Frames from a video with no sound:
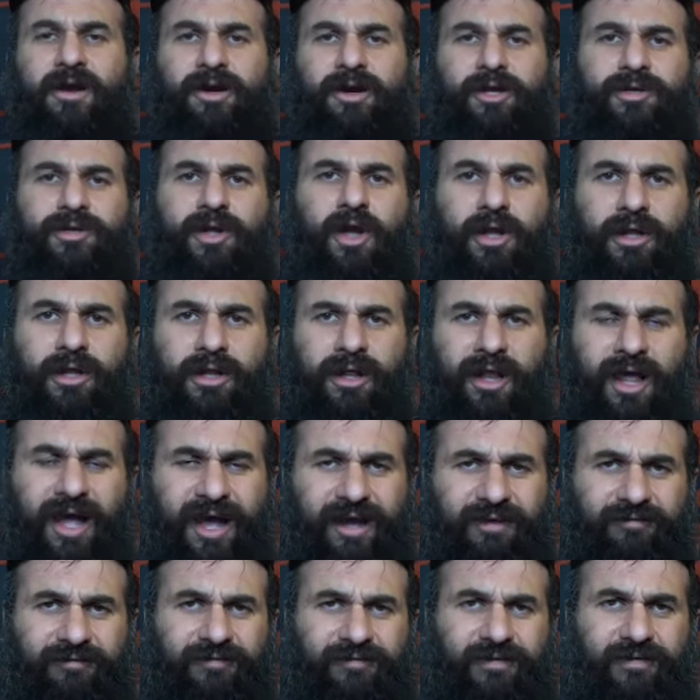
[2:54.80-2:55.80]
adult
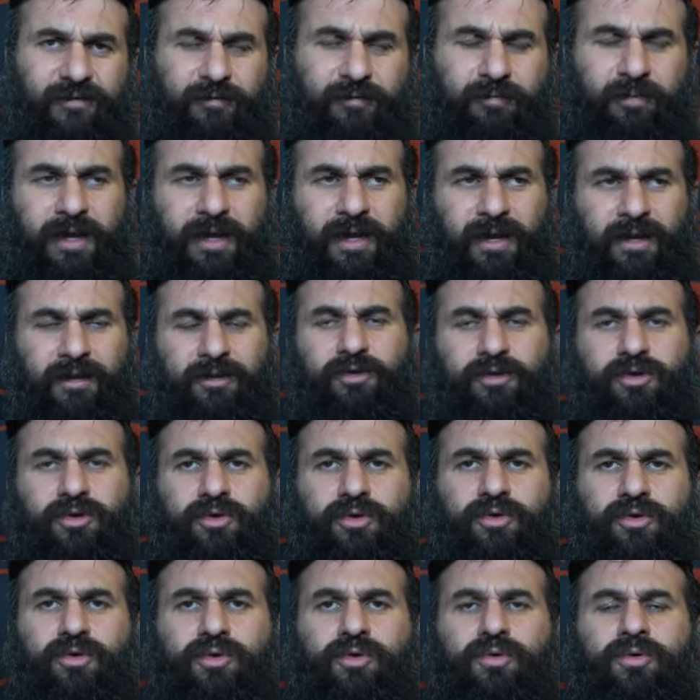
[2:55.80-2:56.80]
life has been to
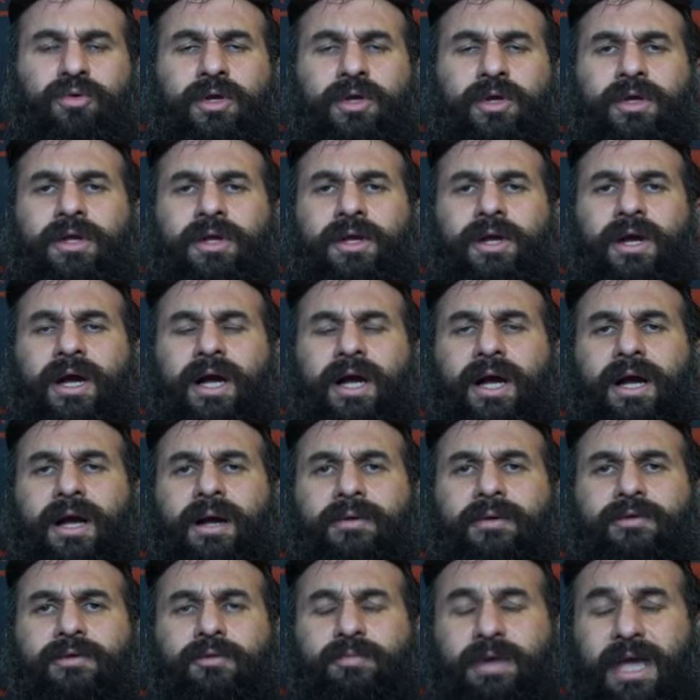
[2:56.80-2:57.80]
uh,
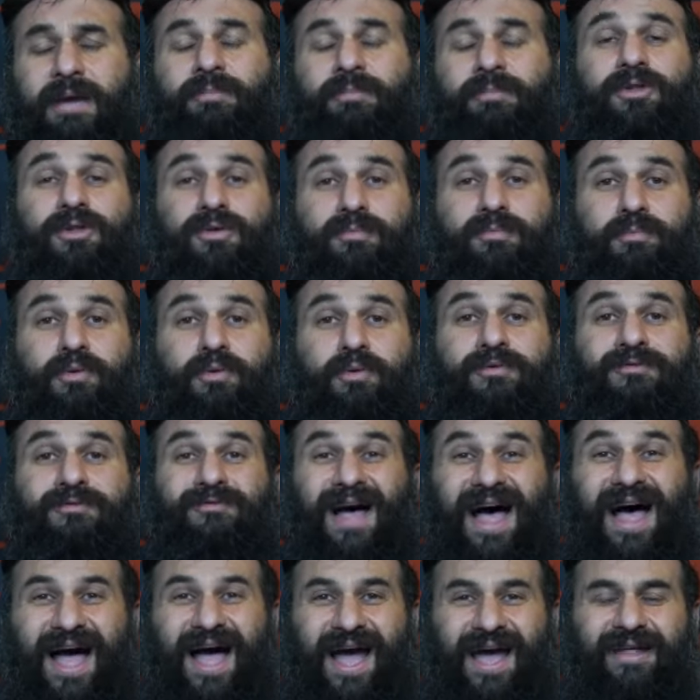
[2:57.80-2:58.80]
to be able to
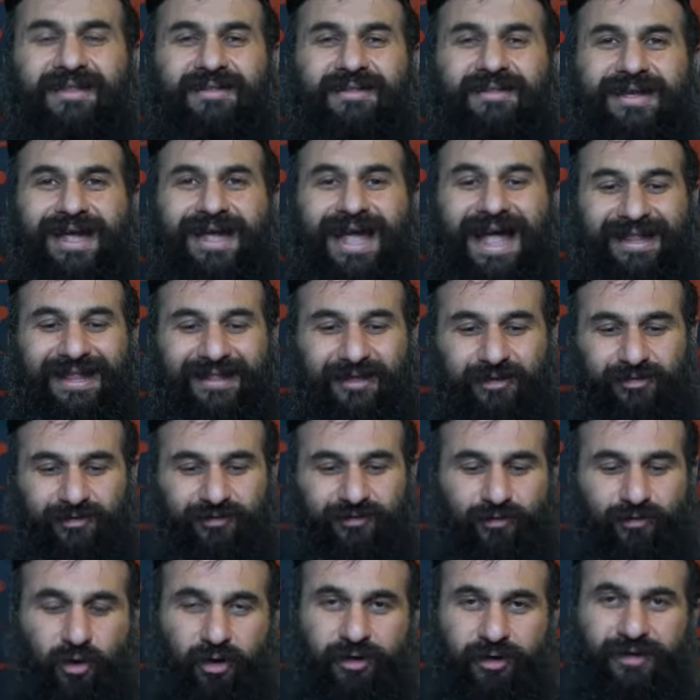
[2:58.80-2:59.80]
provide at a
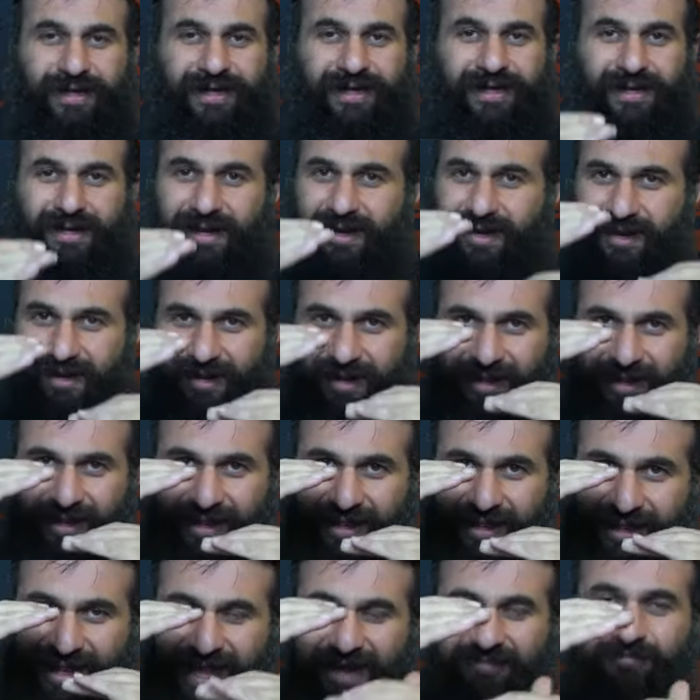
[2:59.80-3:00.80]
certain
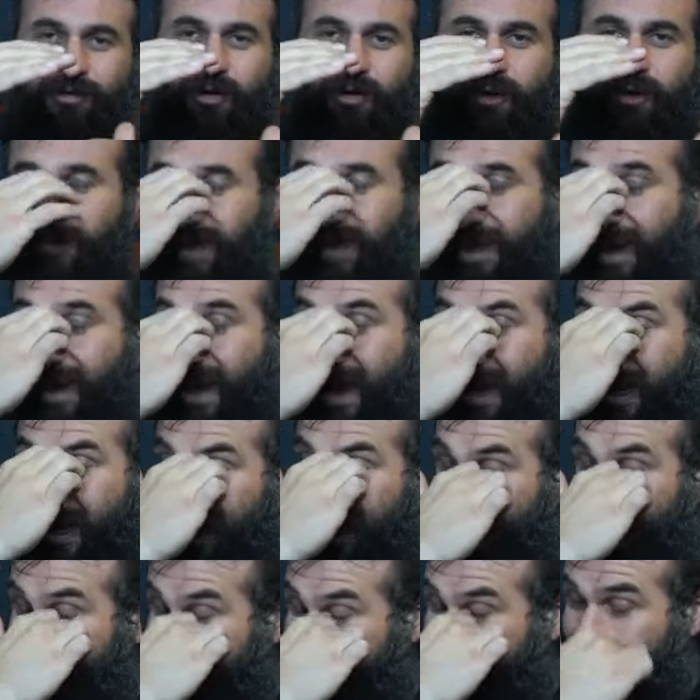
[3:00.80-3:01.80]
level that I
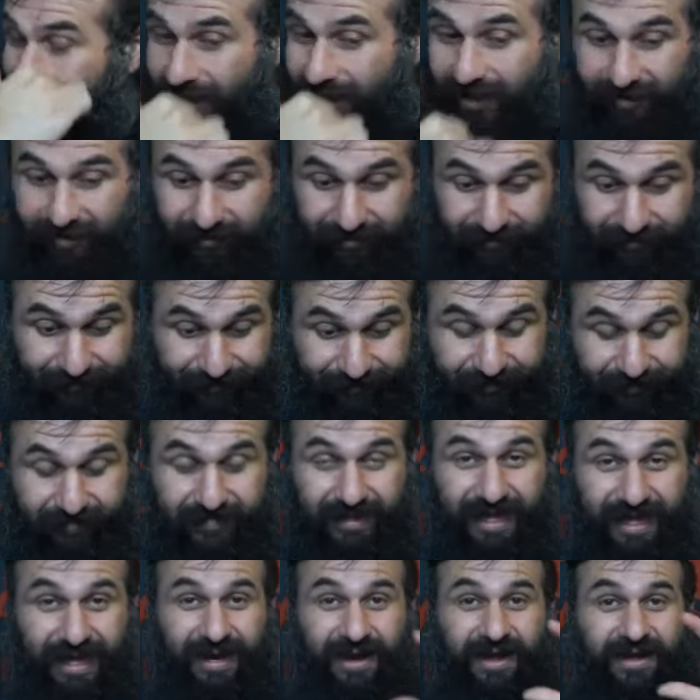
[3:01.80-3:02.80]
that I
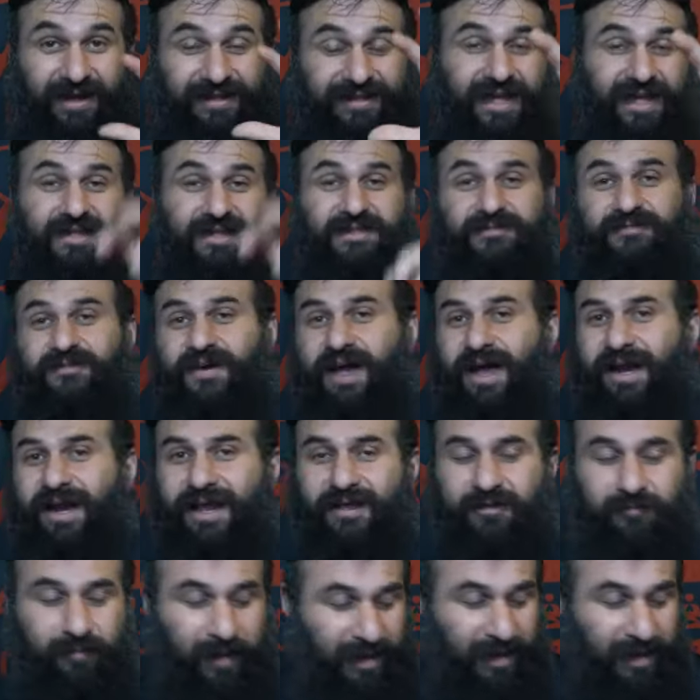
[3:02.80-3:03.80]
that I identified as being